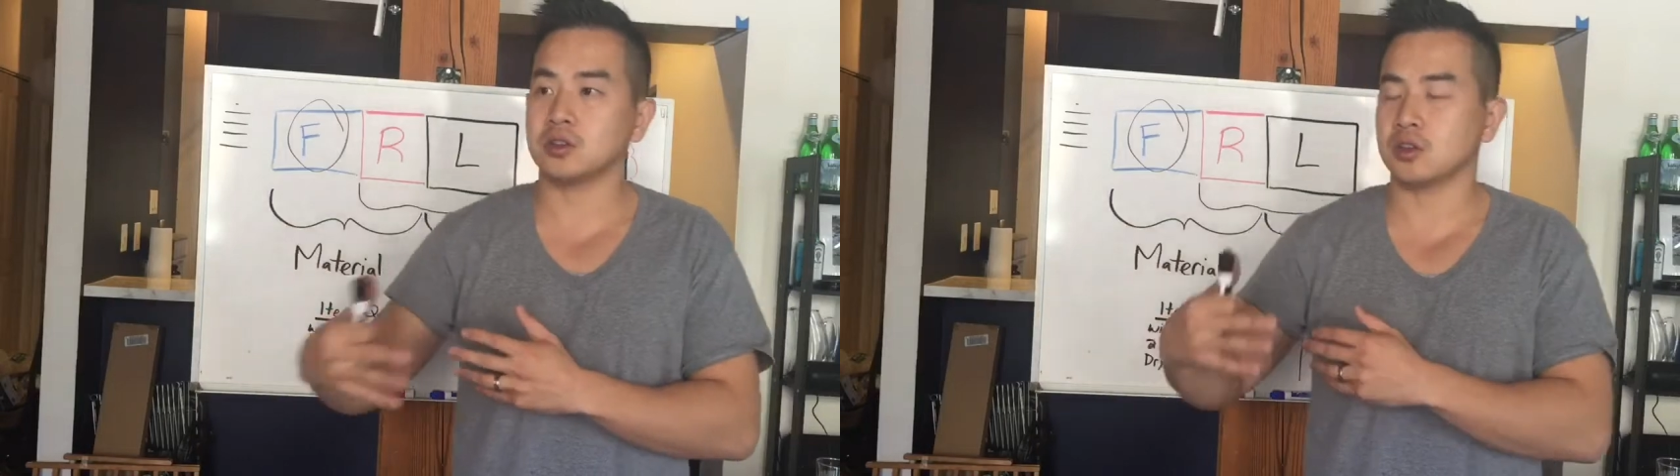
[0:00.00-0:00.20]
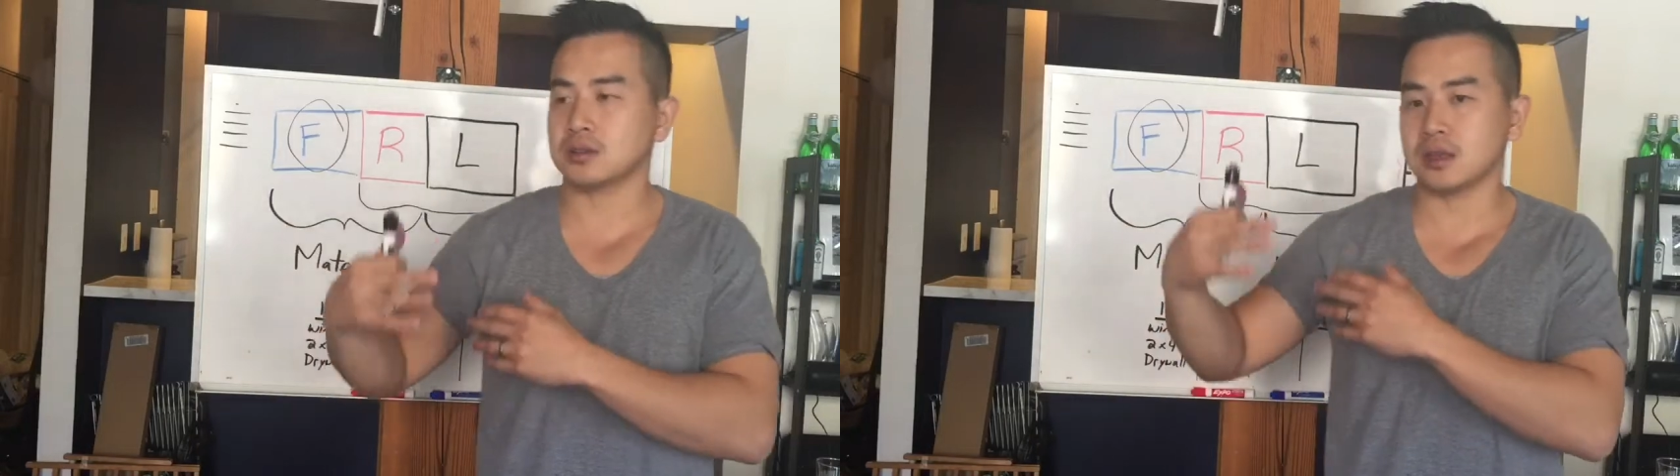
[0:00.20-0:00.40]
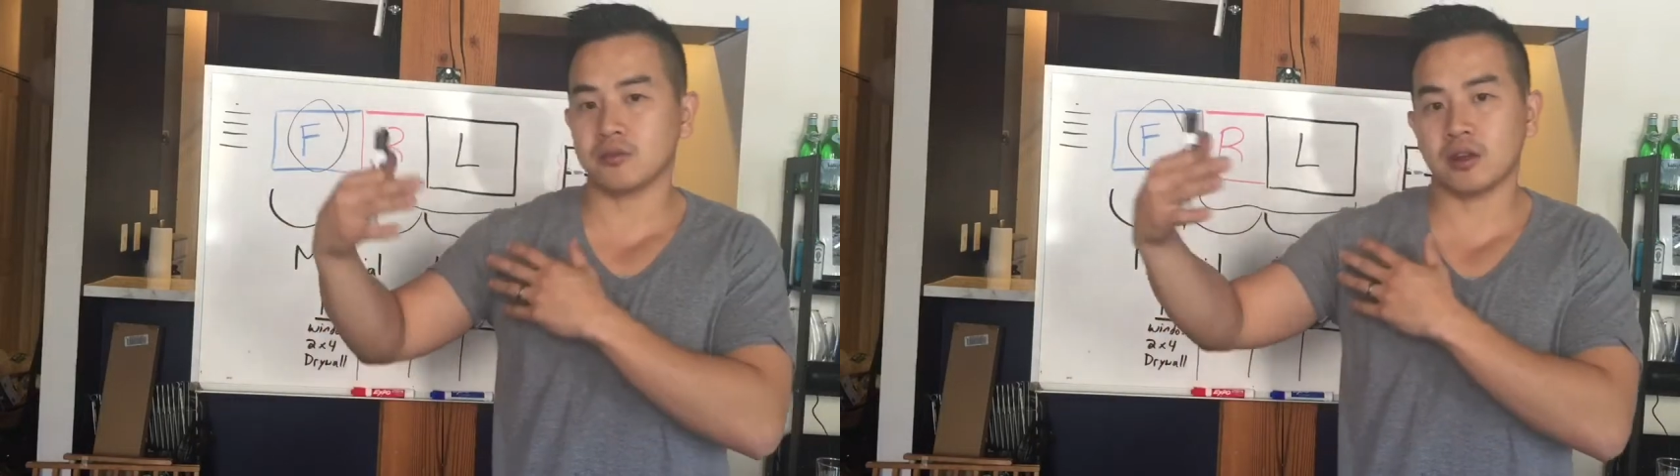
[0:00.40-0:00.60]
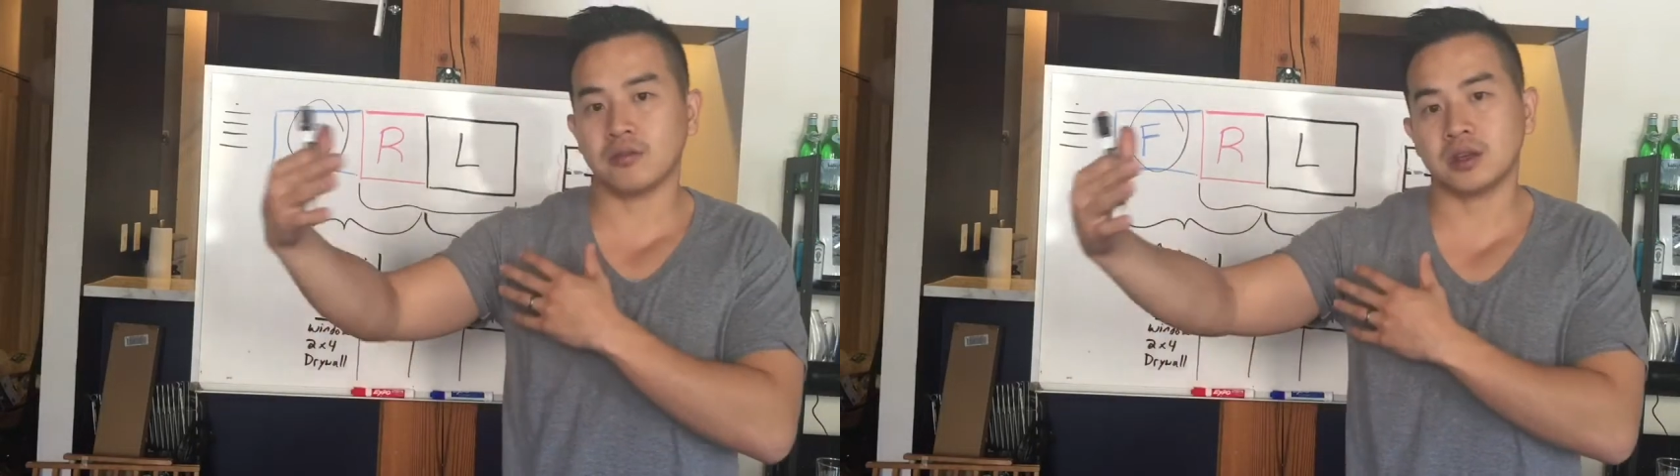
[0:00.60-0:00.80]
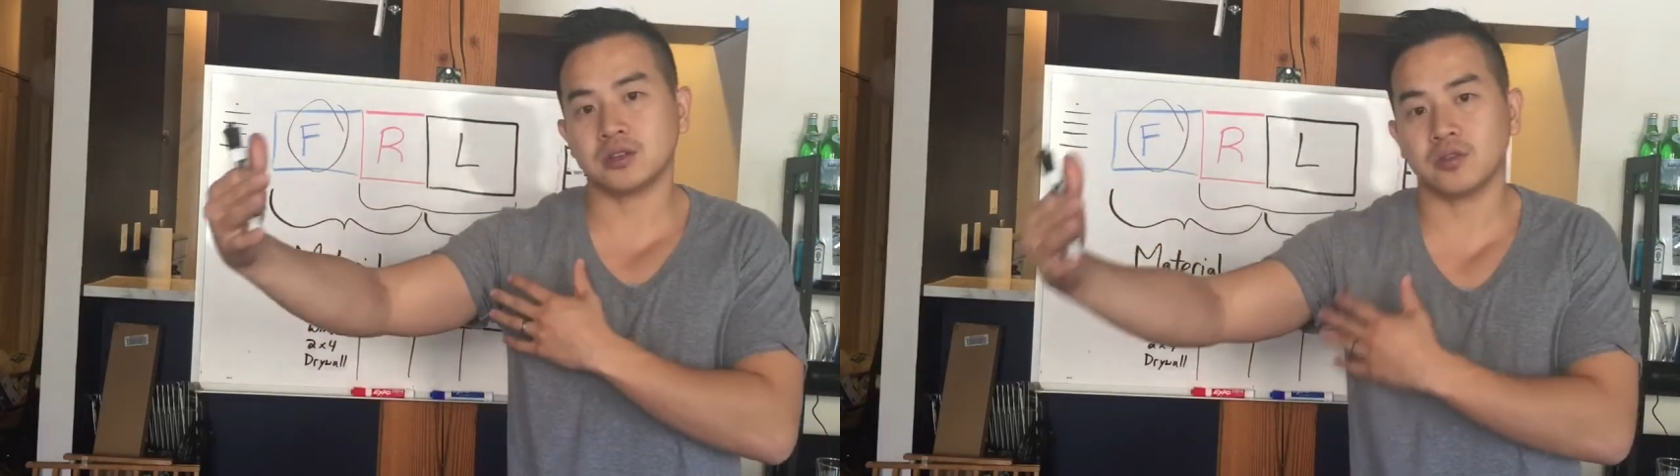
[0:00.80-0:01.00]
and you're gonna say the
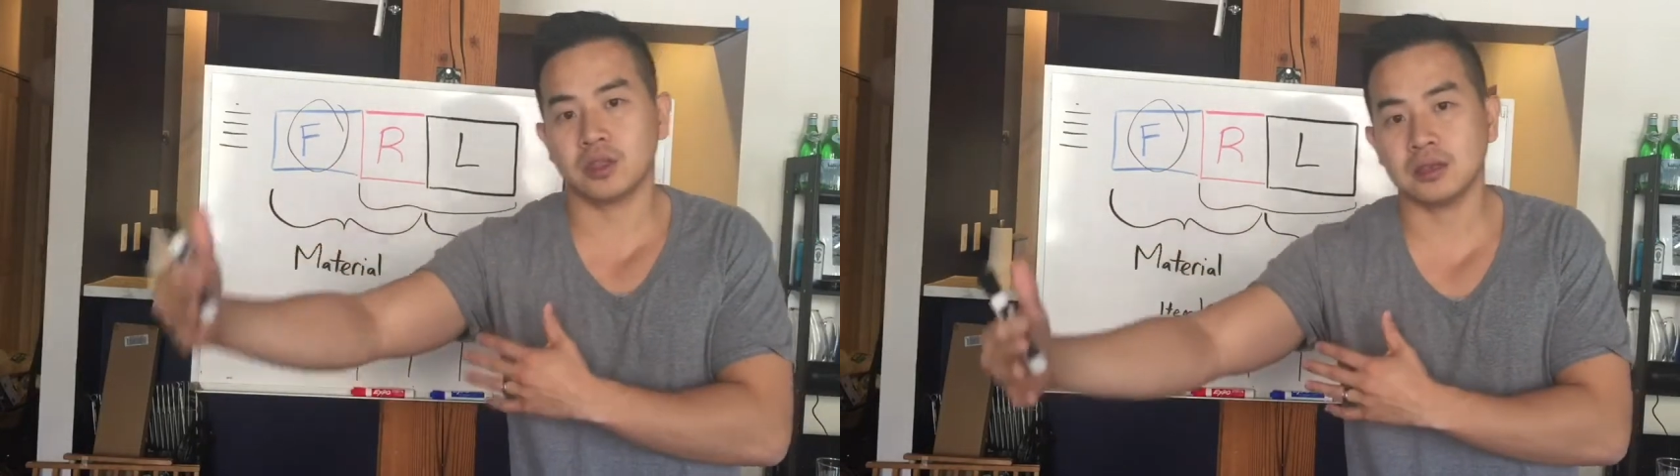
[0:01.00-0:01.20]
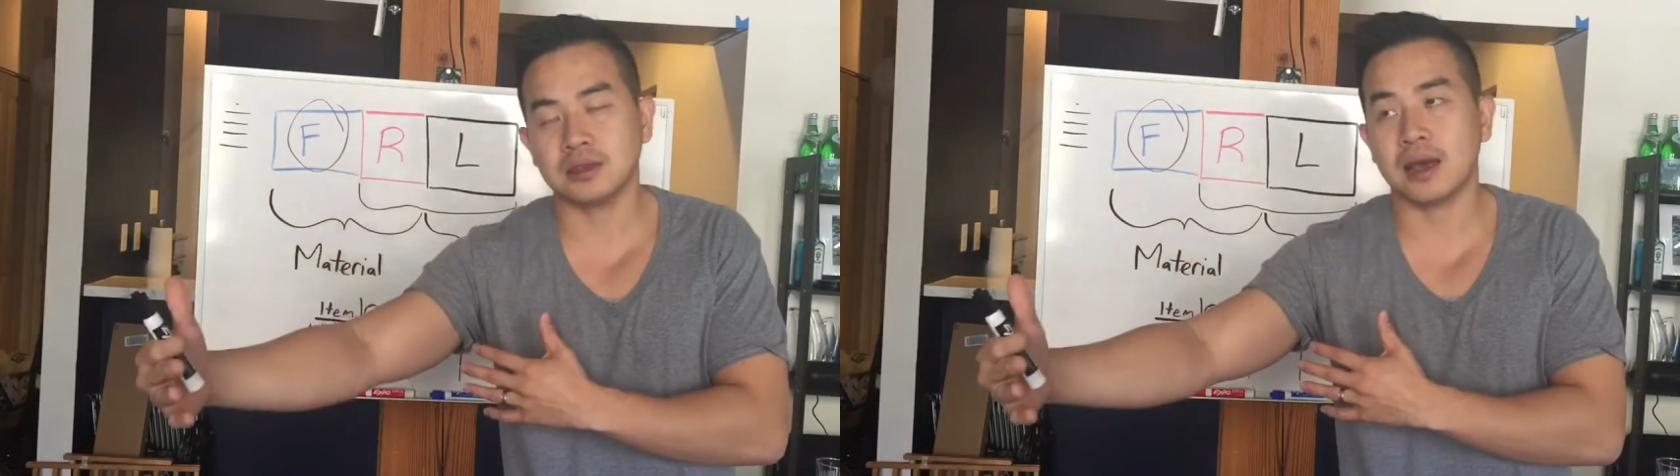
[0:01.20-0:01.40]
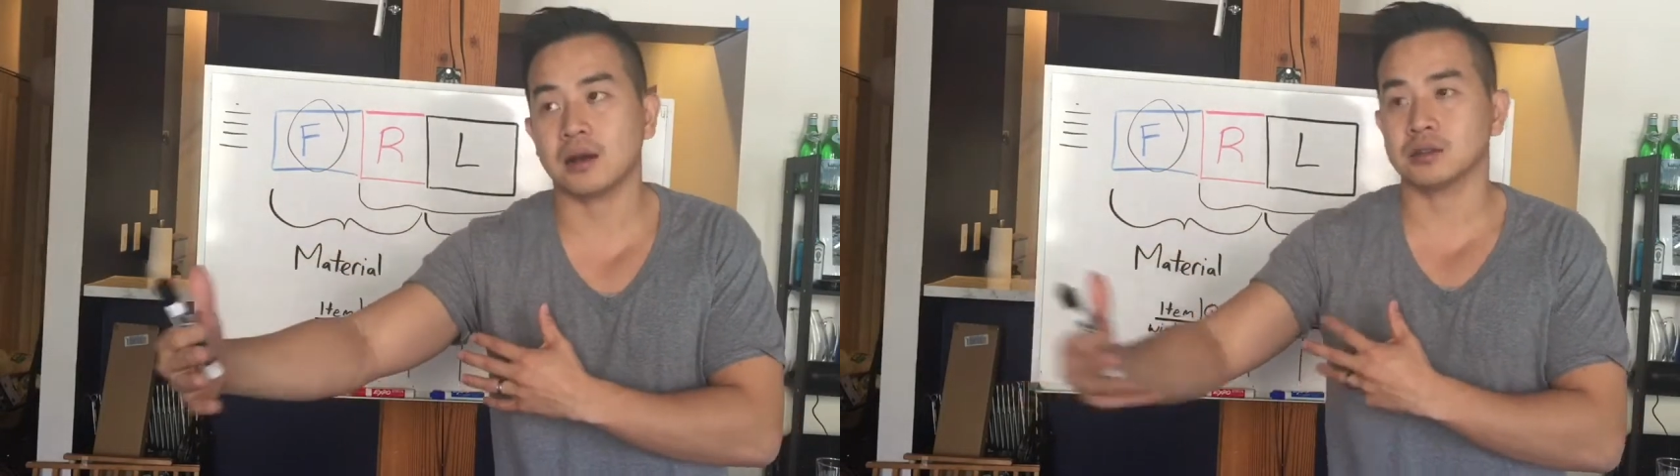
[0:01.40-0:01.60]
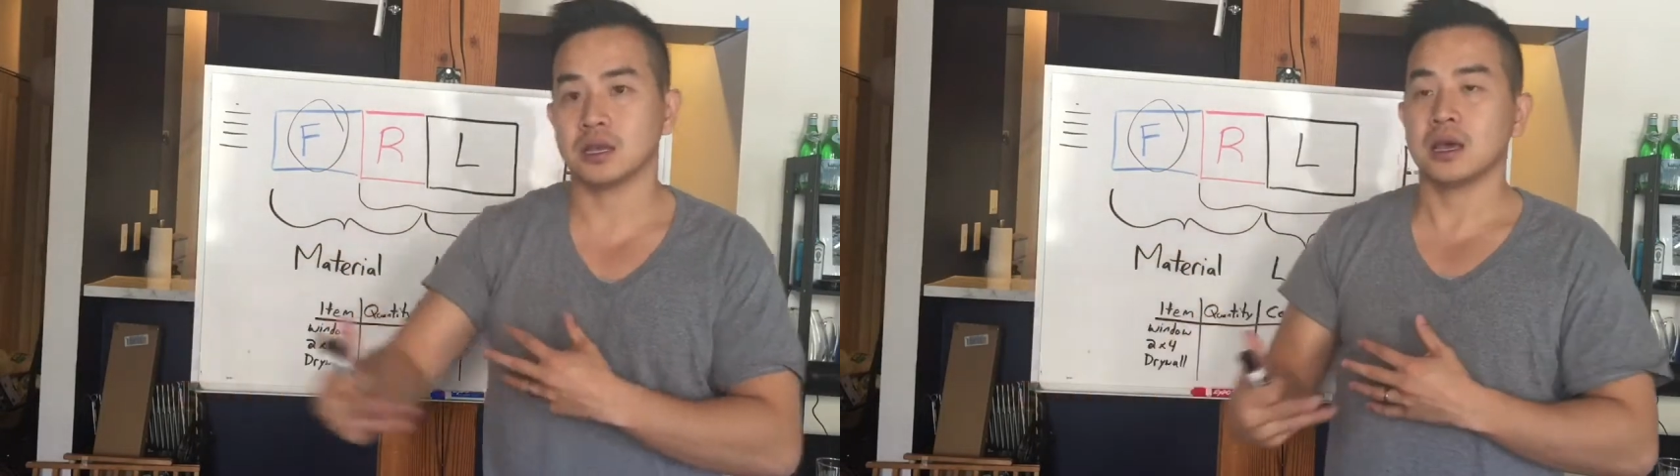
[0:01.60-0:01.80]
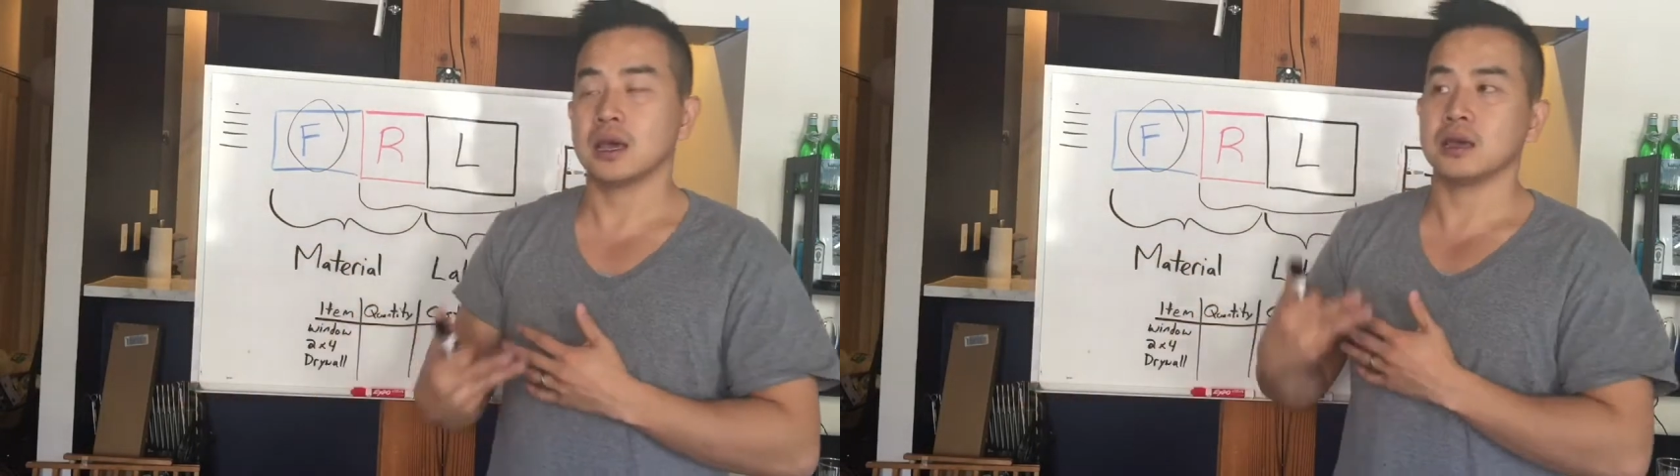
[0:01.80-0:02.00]
renovation for this house